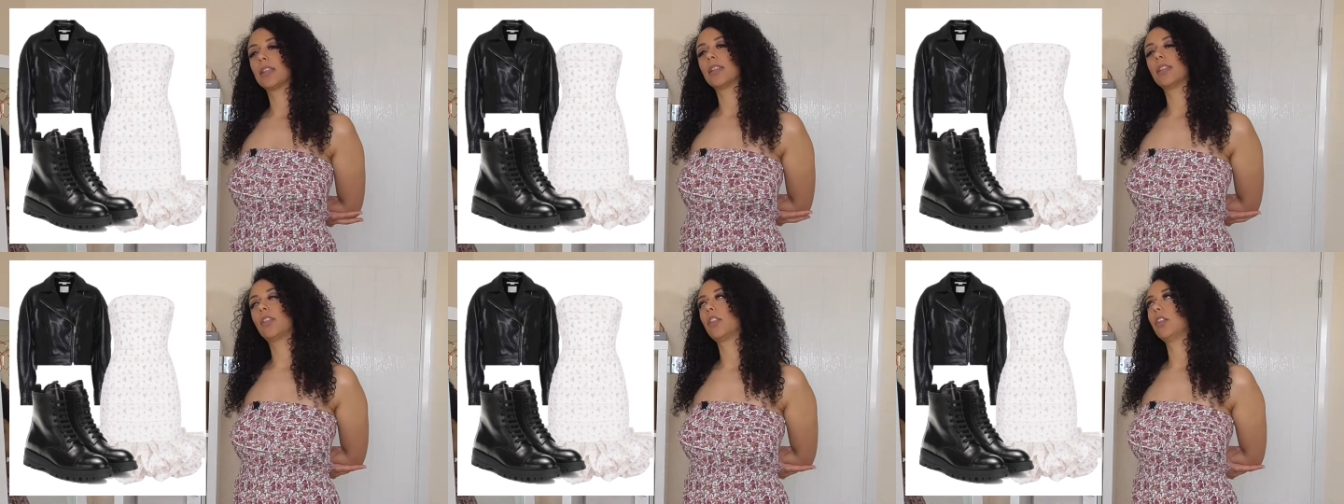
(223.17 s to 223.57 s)

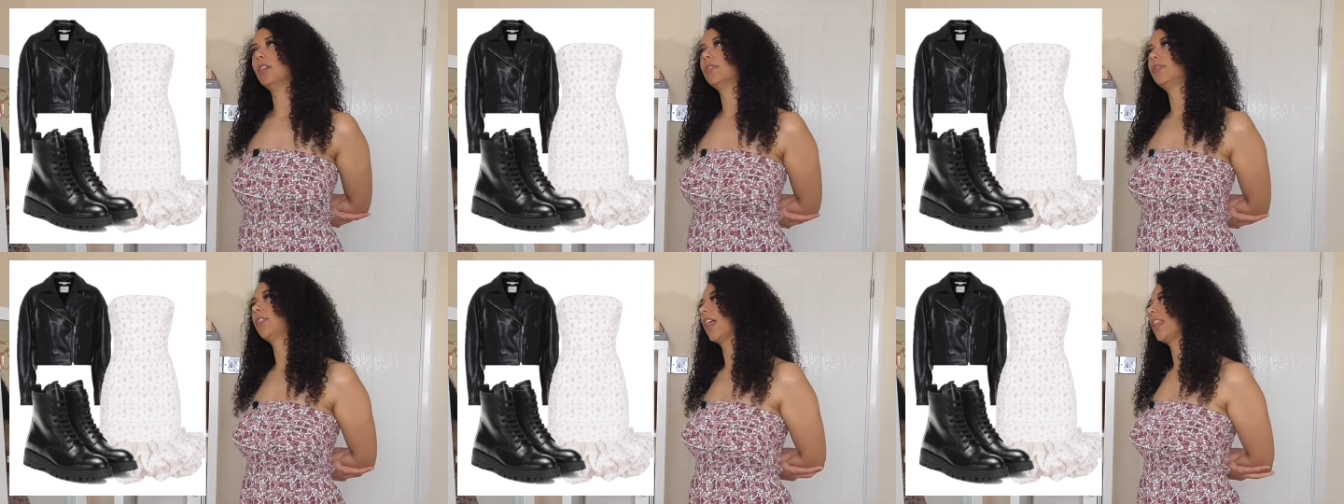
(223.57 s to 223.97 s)

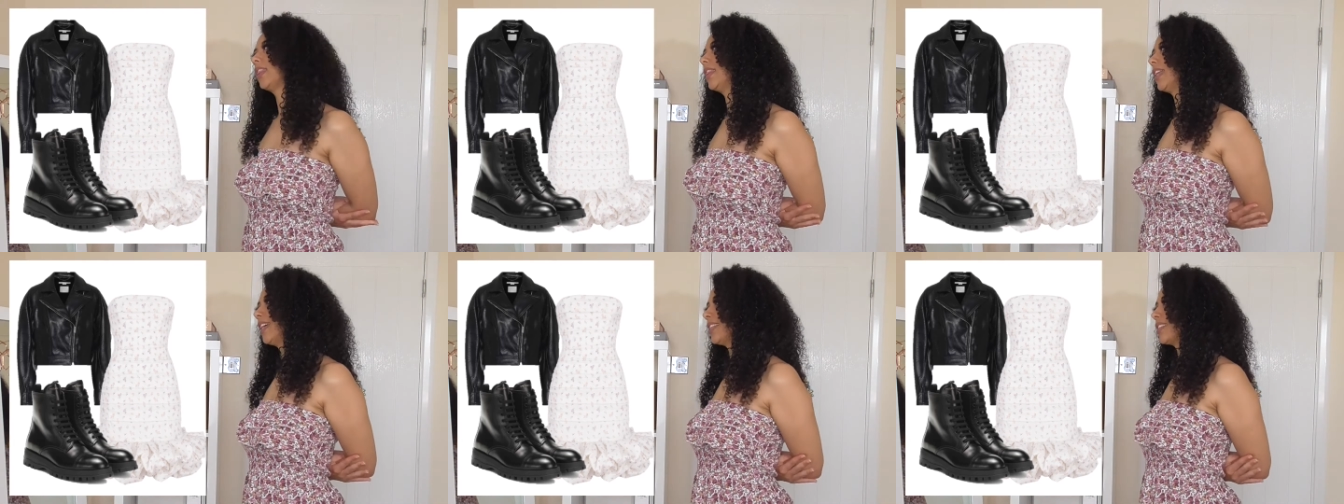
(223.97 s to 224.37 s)
love
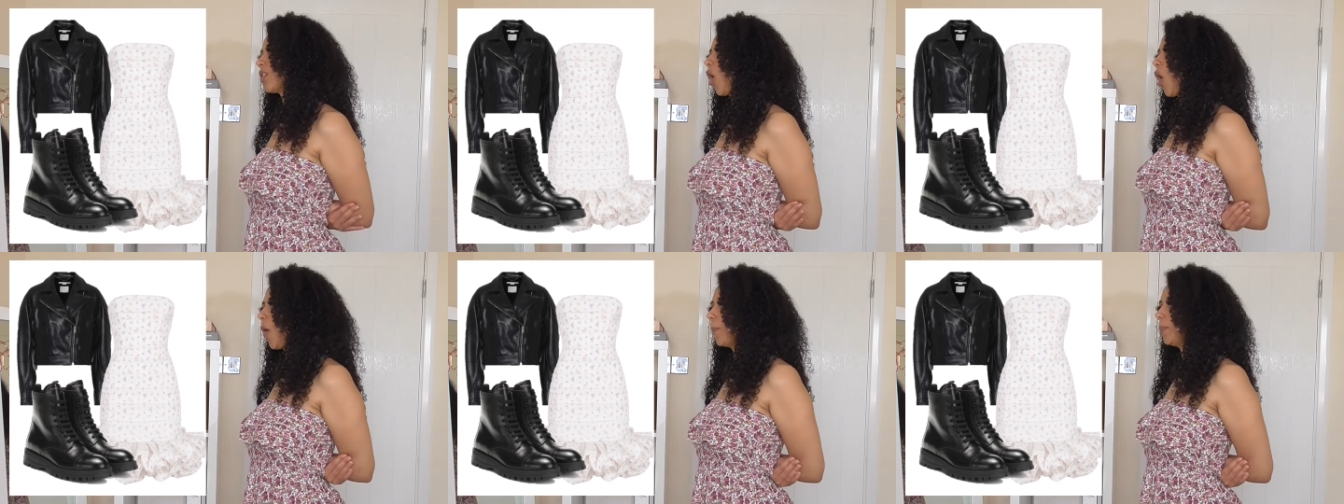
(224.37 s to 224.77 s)
this
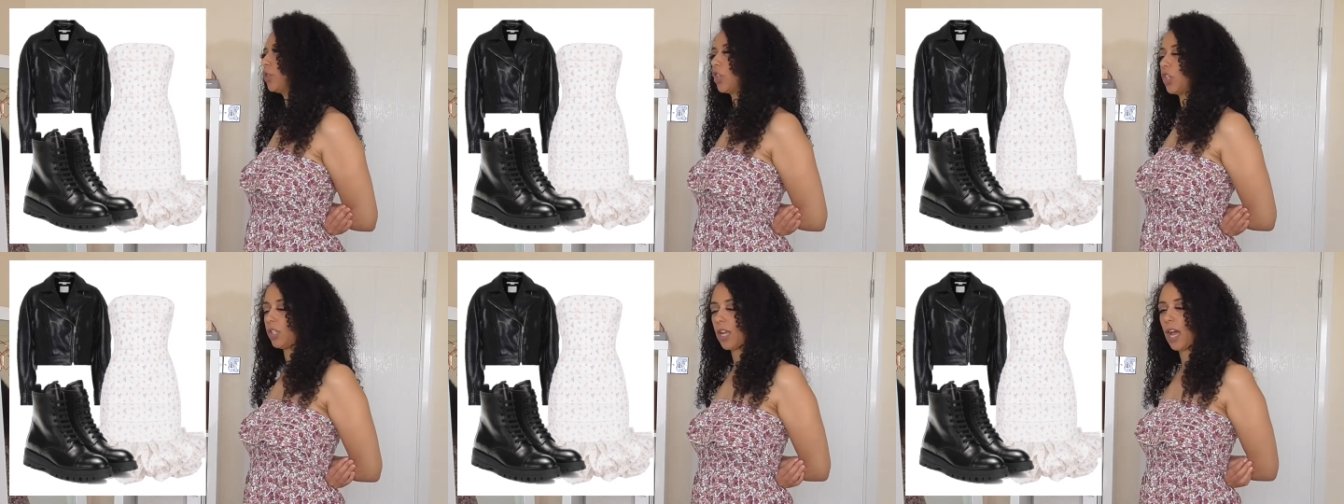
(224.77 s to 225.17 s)

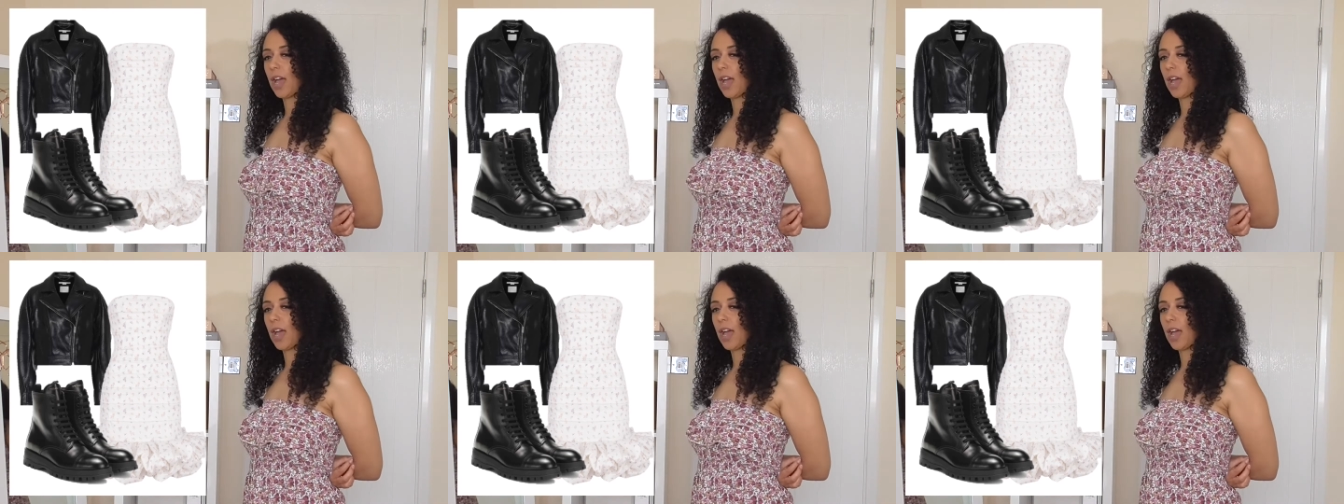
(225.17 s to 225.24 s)
option.